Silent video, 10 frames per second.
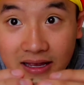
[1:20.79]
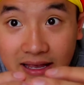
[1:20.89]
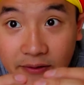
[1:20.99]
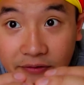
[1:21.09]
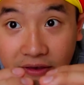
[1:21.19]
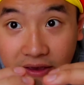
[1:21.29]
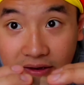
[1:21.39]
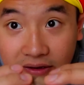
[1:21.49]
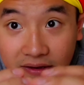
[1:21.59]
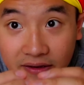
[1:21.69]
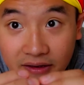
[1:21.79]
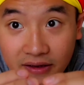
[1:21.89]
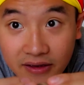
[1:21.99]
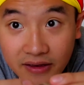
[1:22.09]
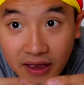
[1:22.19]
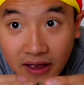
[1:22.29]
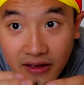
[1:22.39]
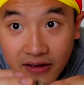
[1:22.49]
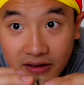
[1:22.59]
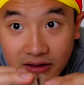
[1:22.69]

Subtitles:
Can you see? Yeah?